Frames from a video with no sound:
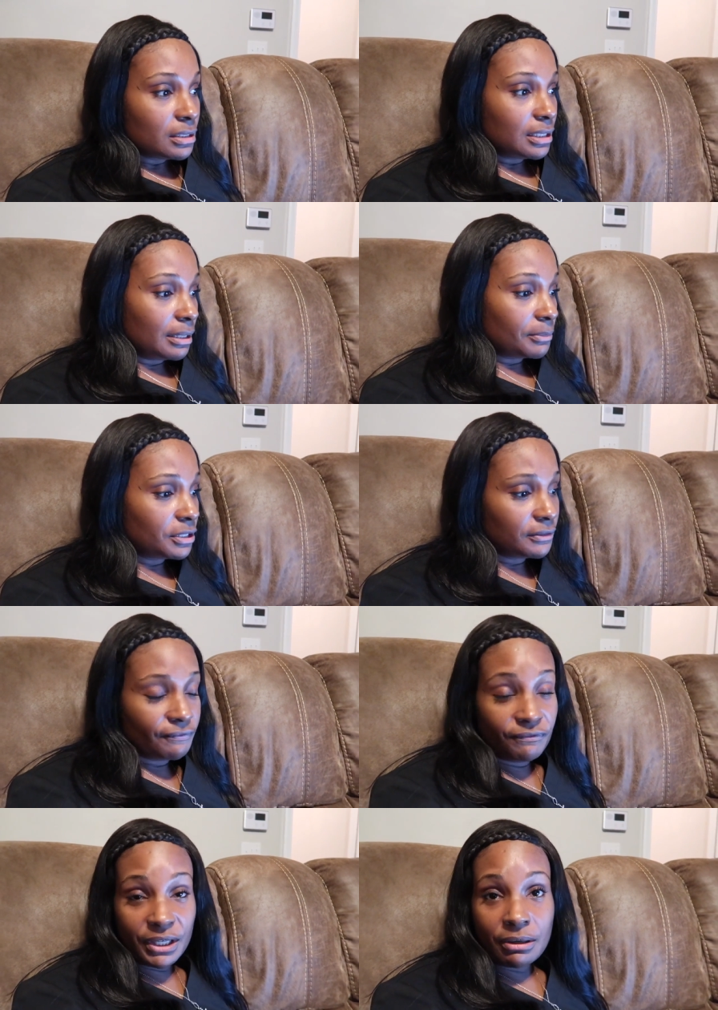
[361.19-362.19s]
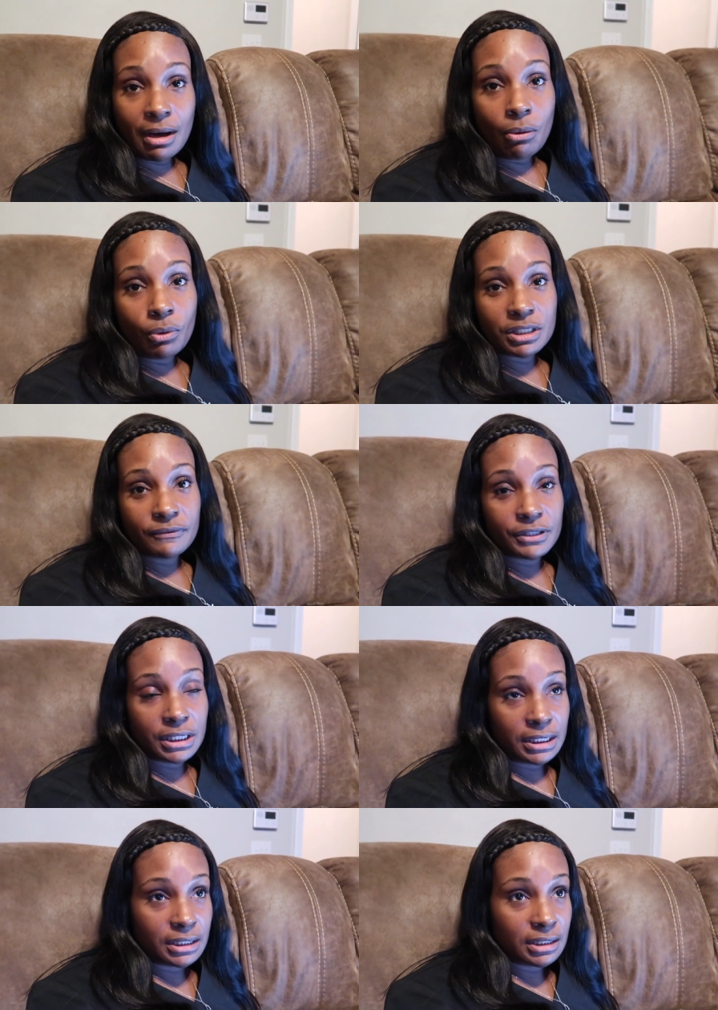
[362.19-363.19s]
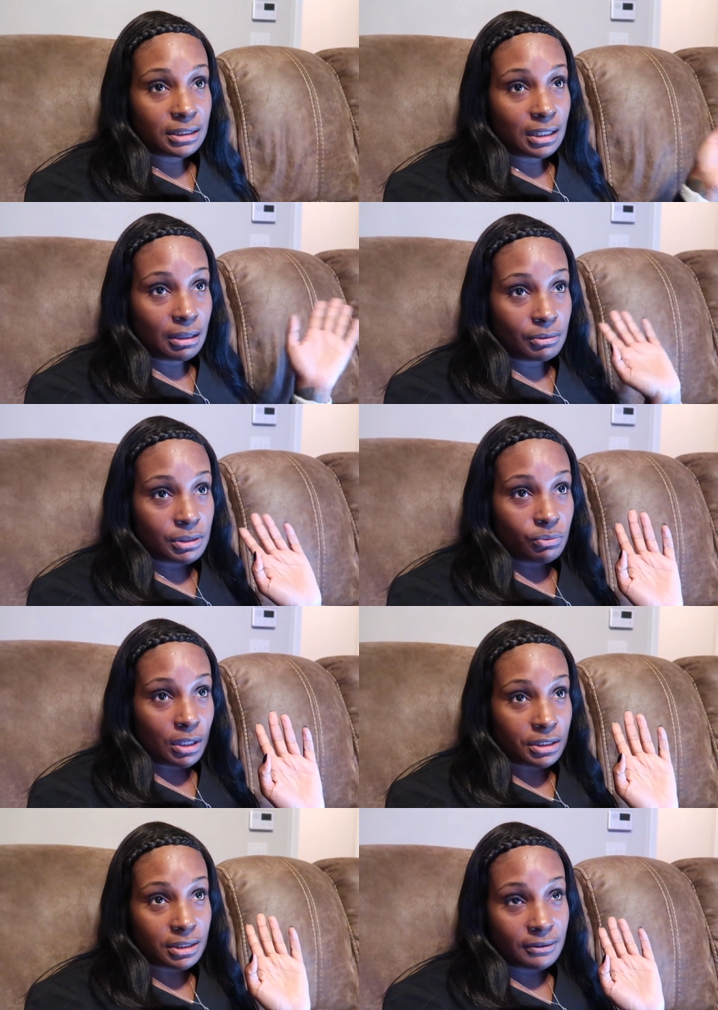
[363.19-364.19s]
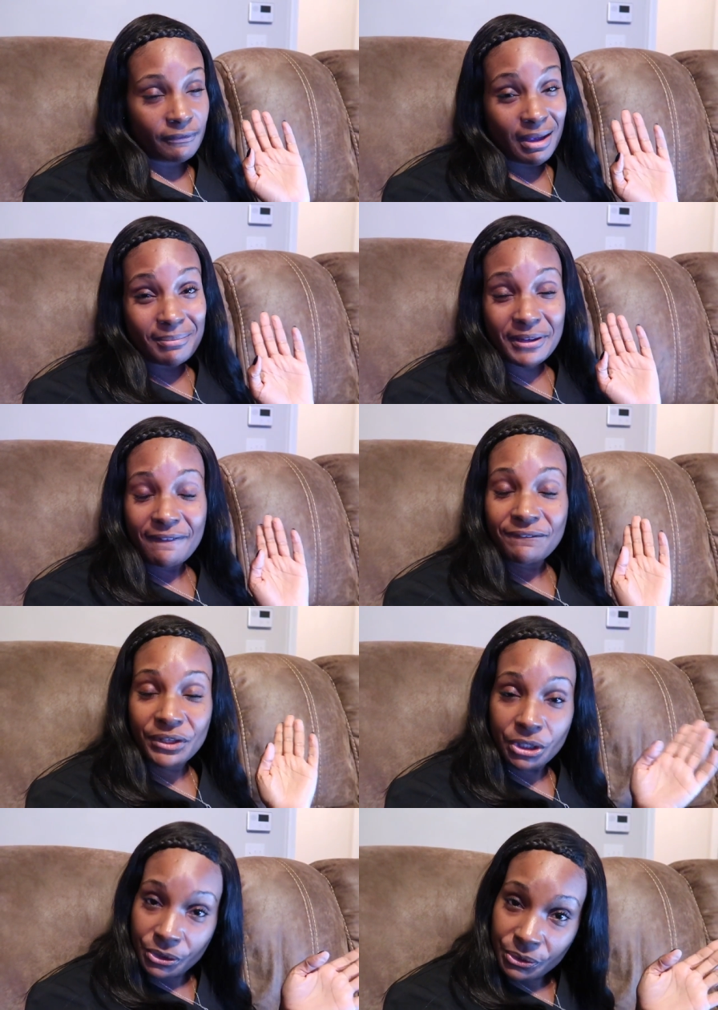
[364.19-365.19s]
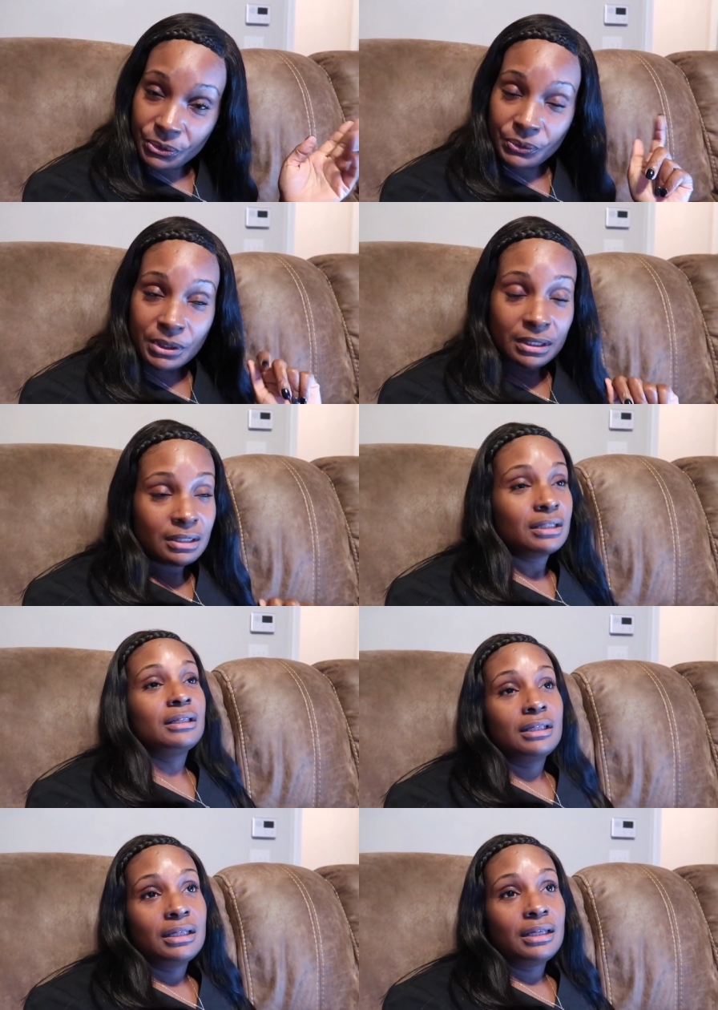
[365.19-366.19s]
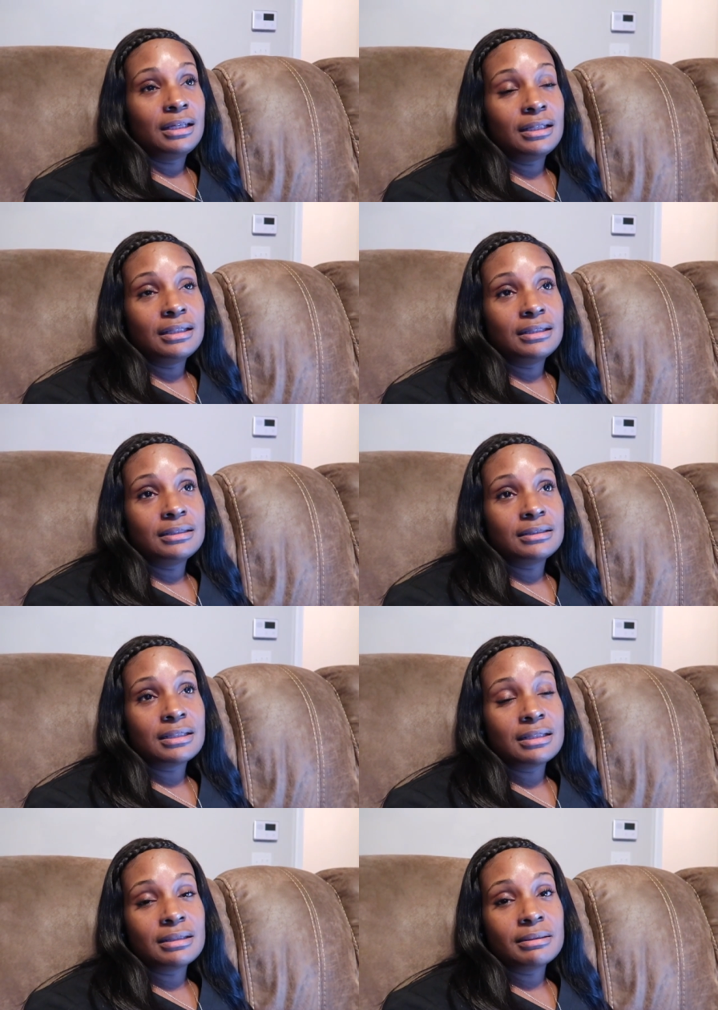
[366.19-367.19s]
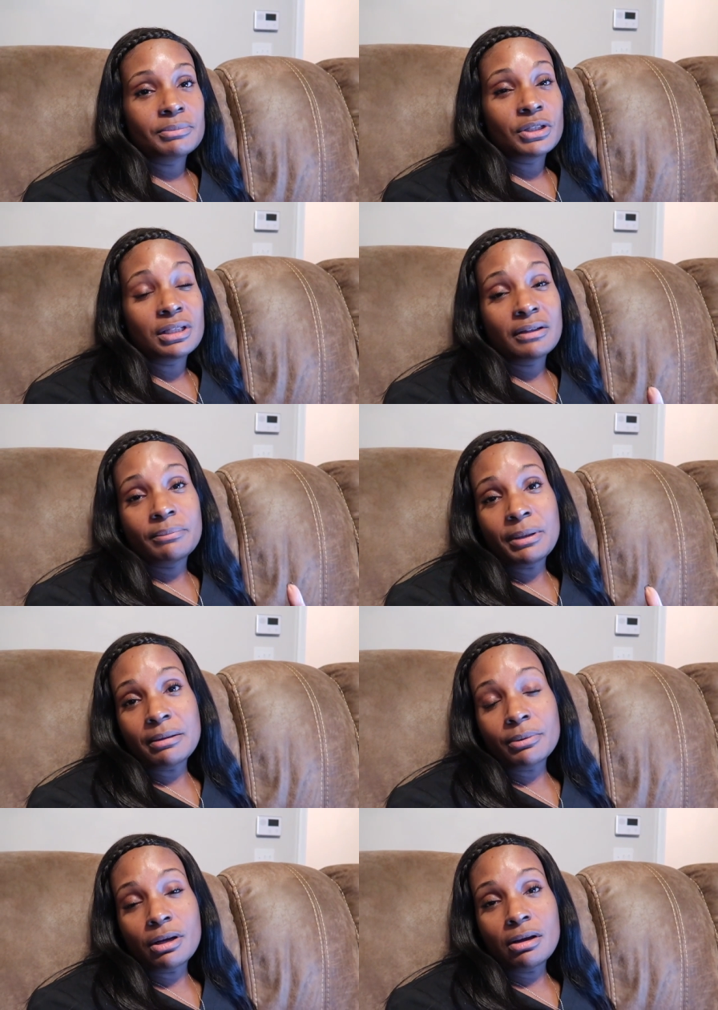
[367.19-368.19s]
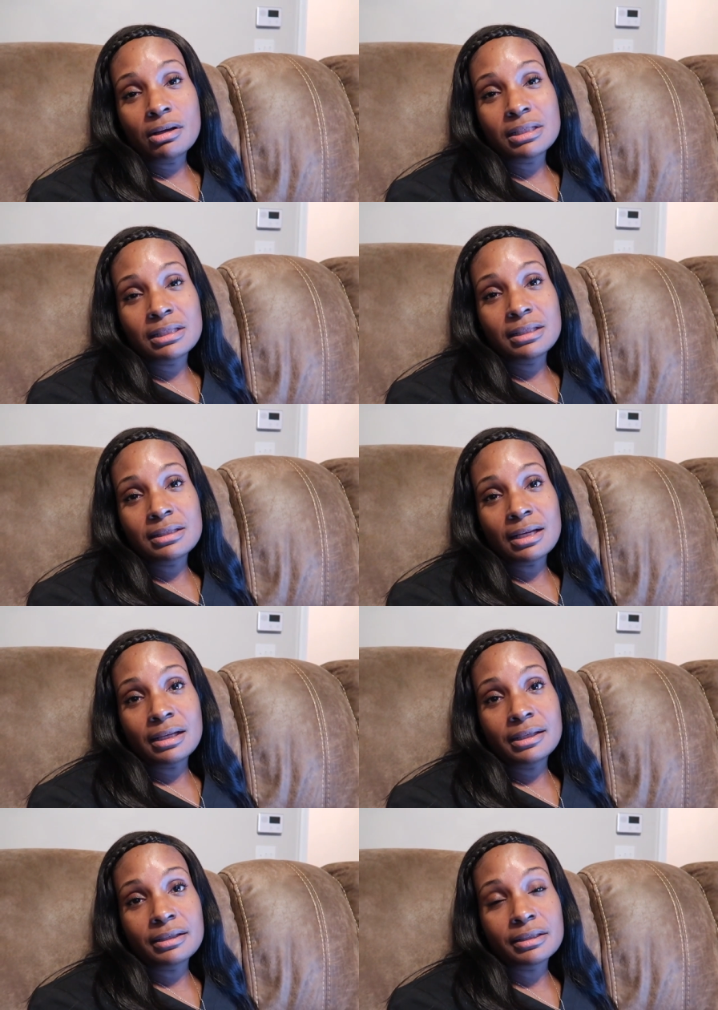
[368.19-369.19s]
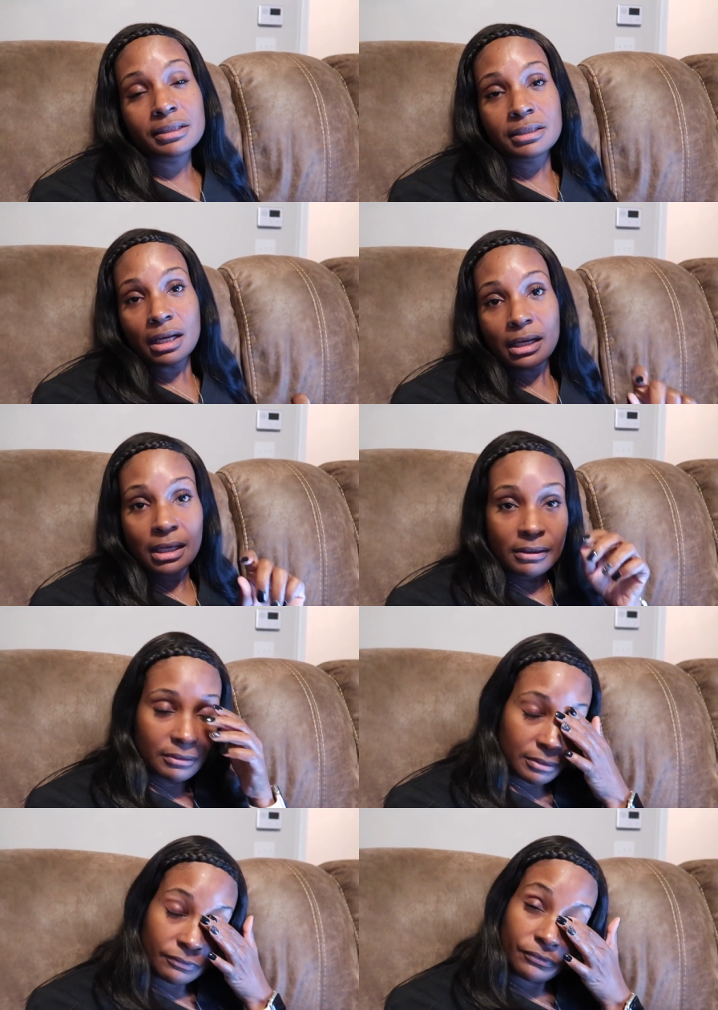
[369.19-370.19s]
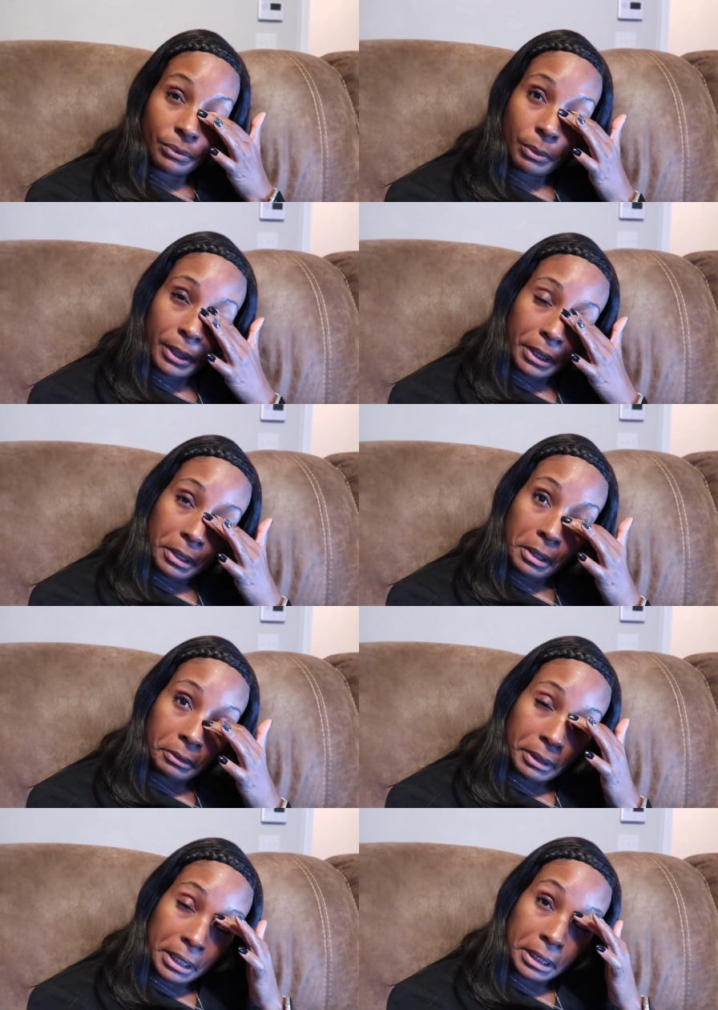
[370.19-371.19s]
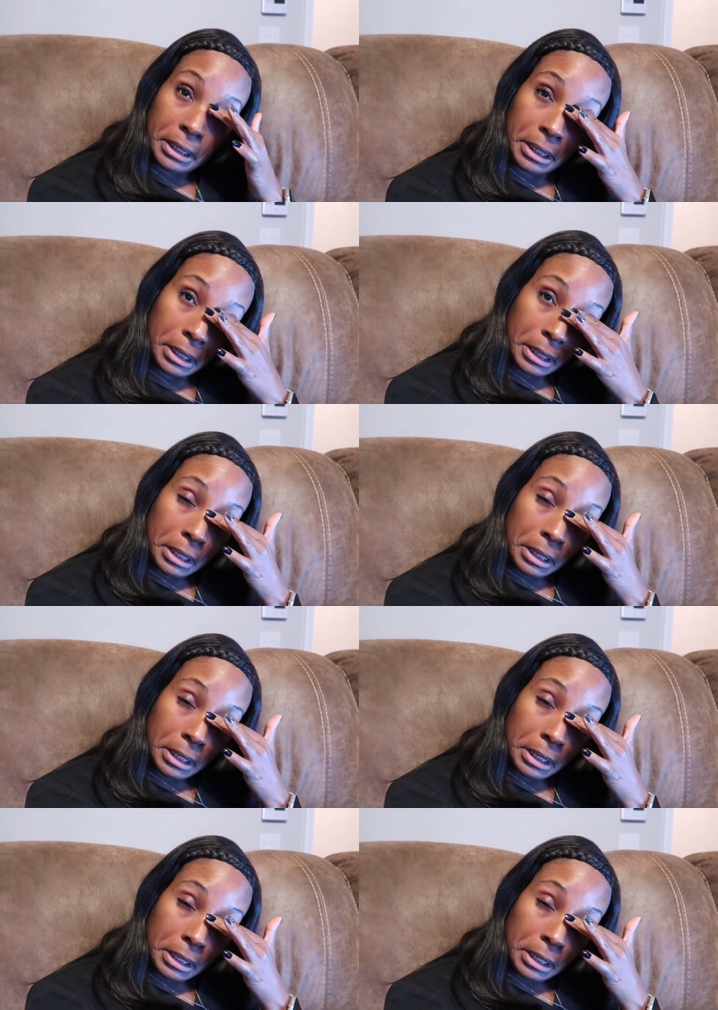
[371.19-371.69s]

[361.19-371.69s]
yeah, I'm gonna figure out what's for dinner. I was watching Family Feud and uh, I'm gonna give Babe a call because he's not here. He's gone for work already.